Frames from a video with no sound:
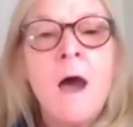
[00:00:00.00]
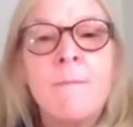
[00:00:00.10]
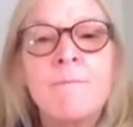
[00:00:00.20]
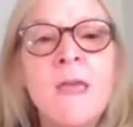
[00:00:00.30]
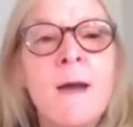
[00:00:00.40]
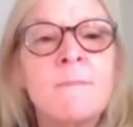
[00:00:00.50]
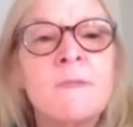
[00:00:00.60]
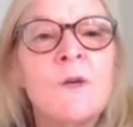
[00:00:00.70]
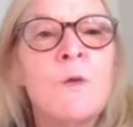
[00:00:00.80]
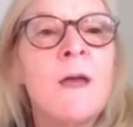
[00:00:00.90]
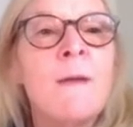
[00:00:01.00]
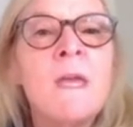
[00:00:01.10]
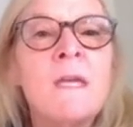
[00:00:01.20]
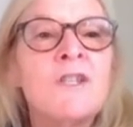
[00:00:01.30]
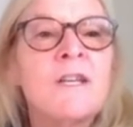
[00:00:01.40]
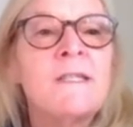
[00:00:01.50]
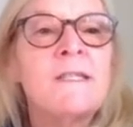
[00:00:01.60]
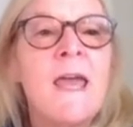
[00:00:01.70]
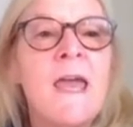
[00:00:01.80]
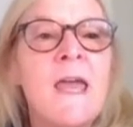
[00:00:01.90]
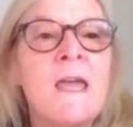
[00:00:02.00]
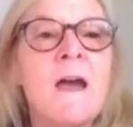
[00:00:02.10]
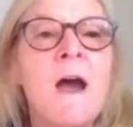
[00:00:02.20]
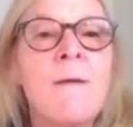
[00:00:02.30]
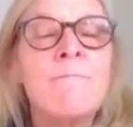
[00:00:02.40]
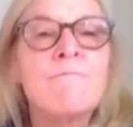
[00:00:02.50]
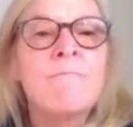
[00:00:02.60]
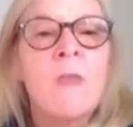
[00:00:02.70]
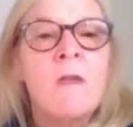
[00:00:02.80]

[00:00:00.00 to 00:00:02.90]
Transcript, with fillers: Um, yep. So let me just say um,